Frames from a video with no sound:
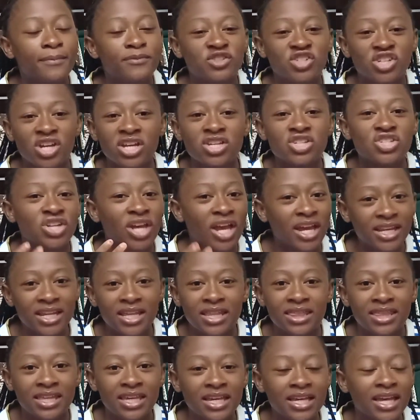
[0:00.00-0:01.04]
change
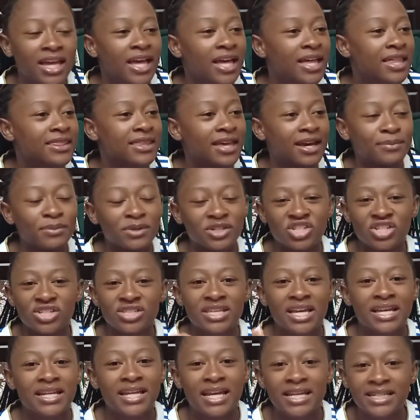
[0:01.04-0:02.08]
anything, that
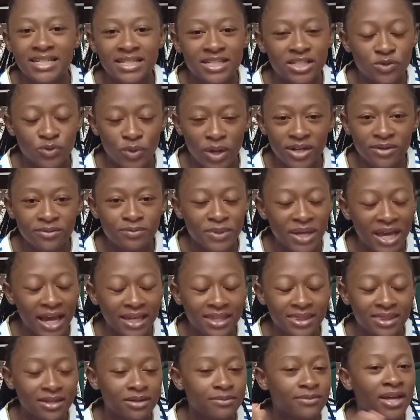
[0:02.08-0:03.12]
Manchester United is right
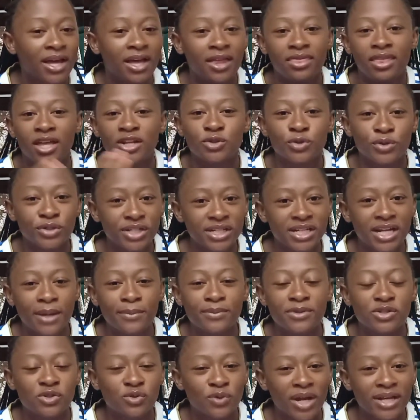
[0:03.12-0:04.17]
behind them, that
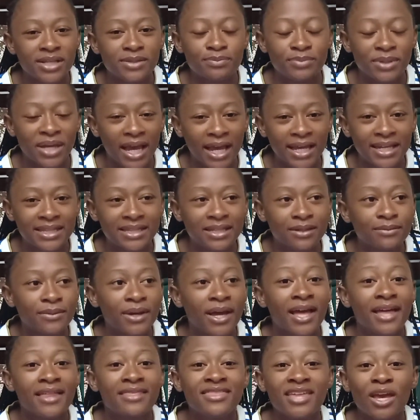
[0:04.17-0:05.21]
Tottenham is right behind them,
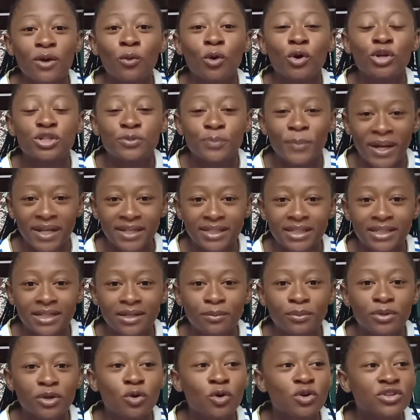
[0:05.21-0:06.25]
they won't
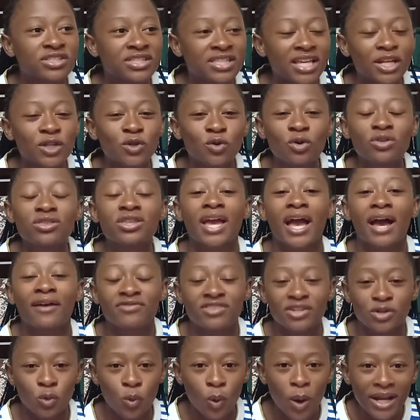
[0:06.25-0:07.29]
panic because they know they have
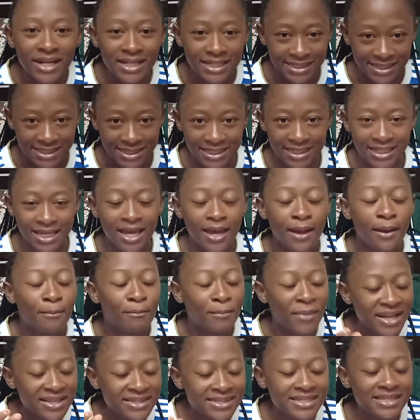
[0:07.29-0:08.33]
the quality.
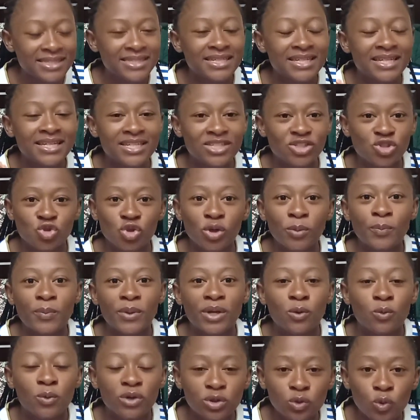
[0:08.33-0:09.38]
Man City is
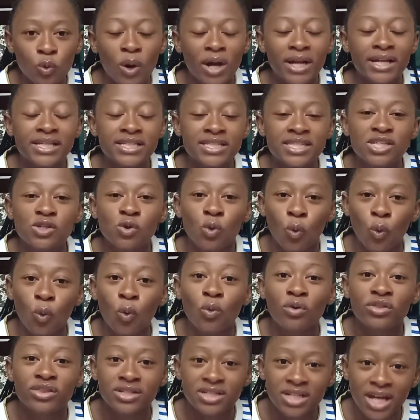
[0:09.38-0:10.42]
dripping with quality
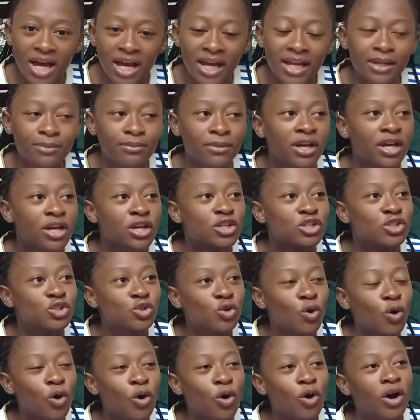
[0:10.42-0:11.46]
all the time.
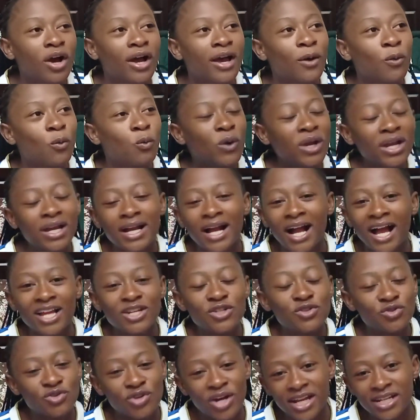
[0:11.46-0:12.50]
So we
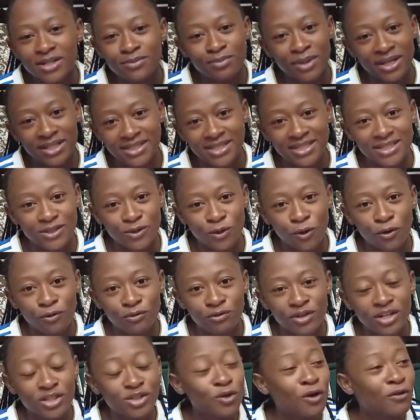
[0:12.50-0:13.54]
can't write Man City off.
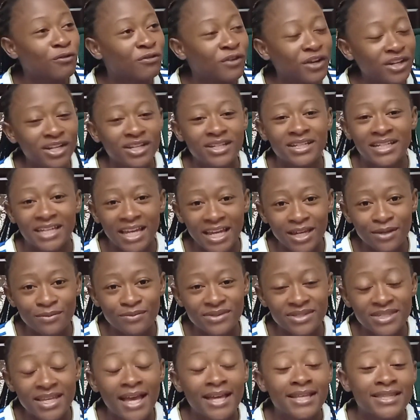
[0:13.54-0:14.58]
It's all fun and
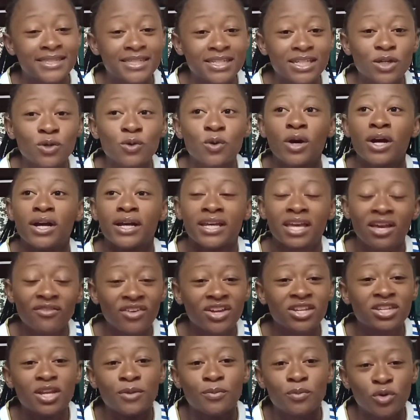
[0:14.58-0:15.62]
games until
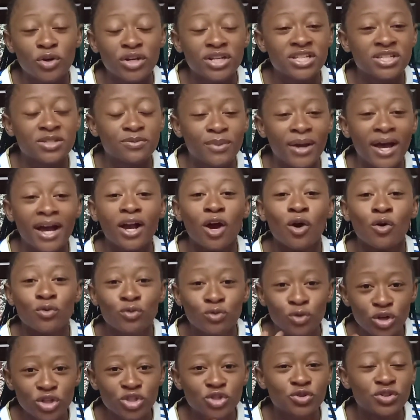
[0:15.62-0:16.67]
Kevin De Bruyne is back,
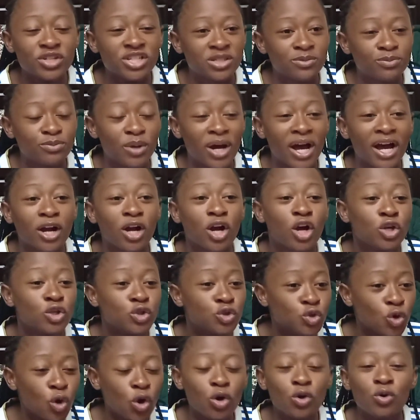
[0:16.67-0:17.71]
Rodri is back,
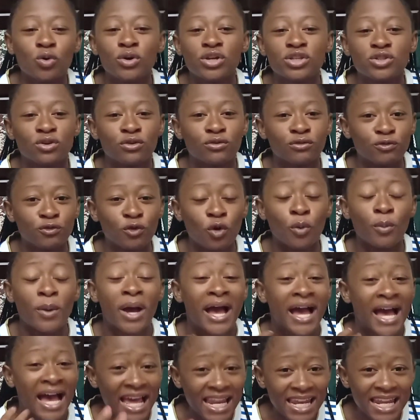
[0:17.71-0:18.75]
Doku is on form,
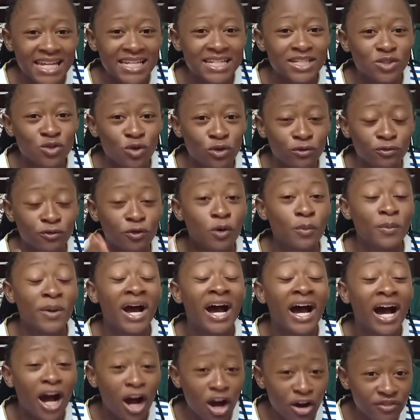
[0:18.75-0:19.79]
Haaland is on form,
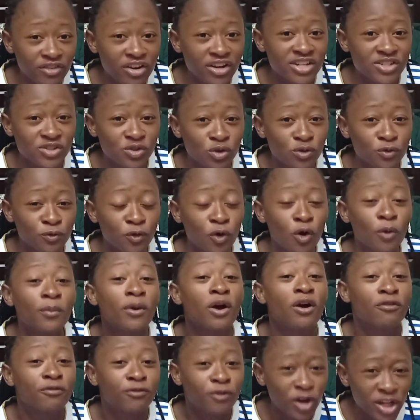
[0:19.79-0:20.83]
Alvarez is on form,
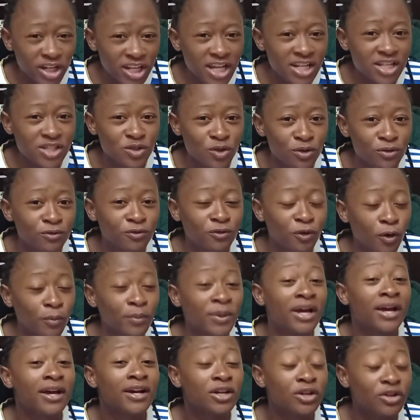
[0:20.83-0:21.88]
Foden is on form,
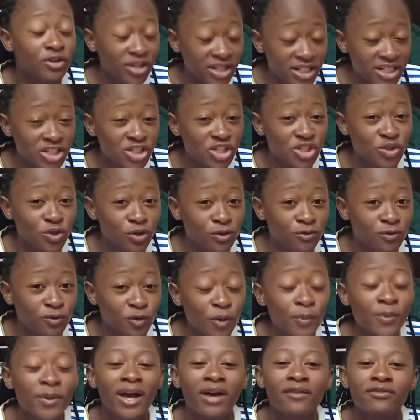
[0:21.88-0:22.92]
Grealish is on
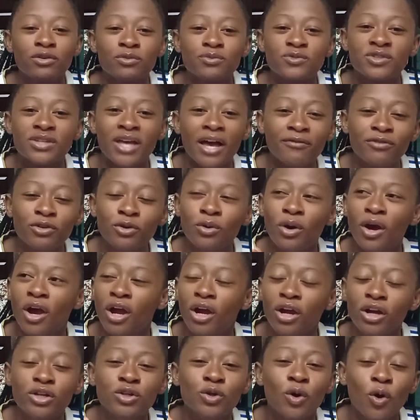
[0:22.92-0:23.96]
form. Have you
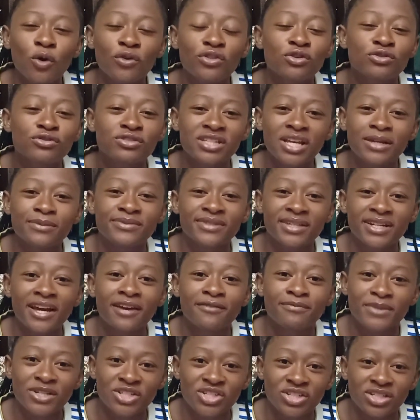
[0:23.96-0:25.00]
heard all those names that
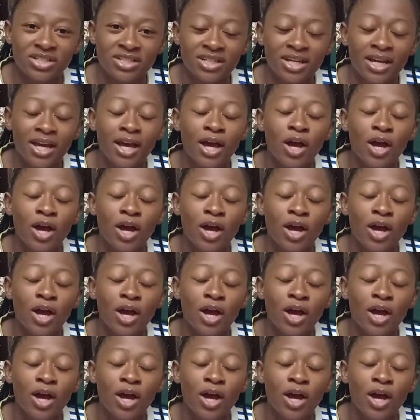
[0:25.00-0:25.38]
I've mentioned?